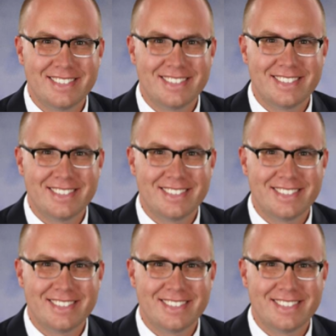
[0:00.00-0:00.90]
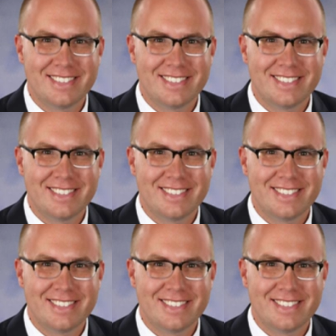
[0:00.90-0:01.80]

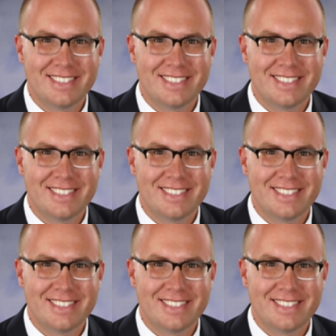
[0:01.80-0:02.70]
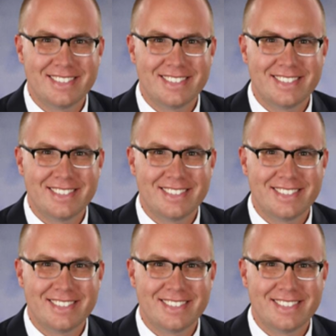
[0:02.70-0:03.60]

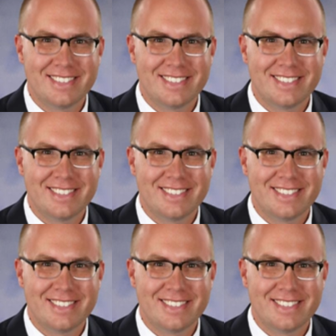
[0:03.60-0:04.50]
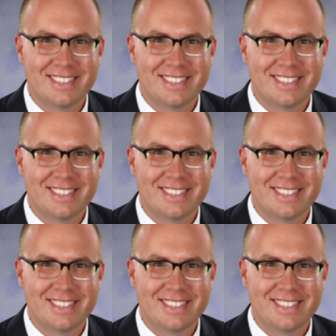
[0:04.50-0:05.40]

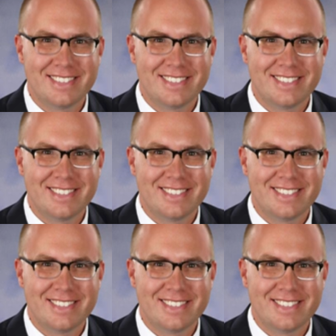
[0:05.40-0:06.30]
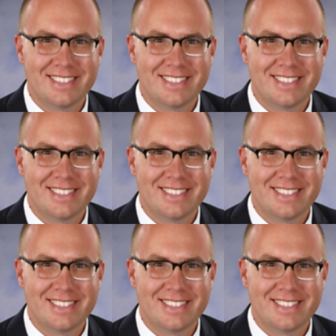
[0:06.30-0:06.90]
(no lip movement)